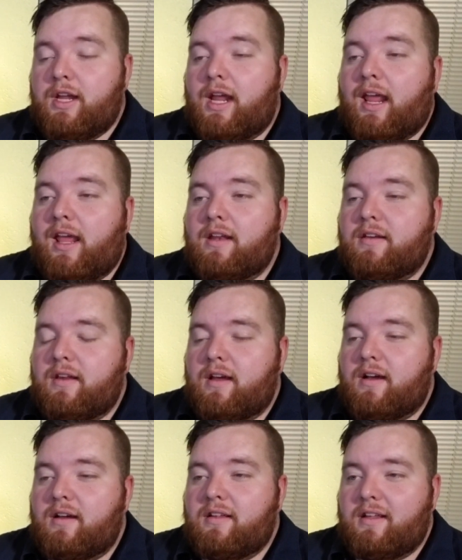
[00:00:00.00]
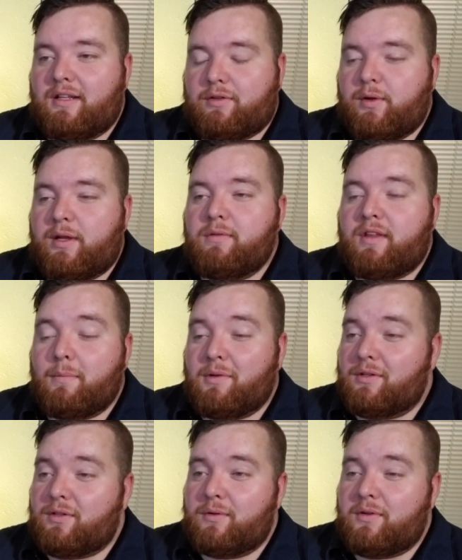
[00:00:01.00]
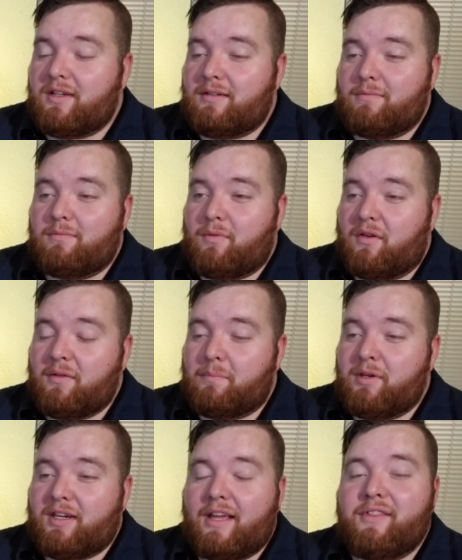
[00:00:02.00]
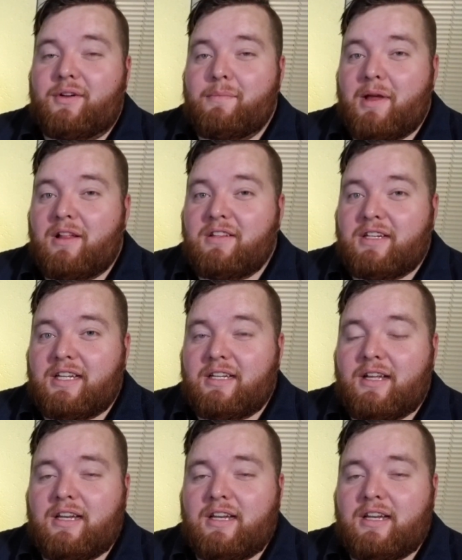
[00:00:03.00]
And so he was able to do it and really put together a melody.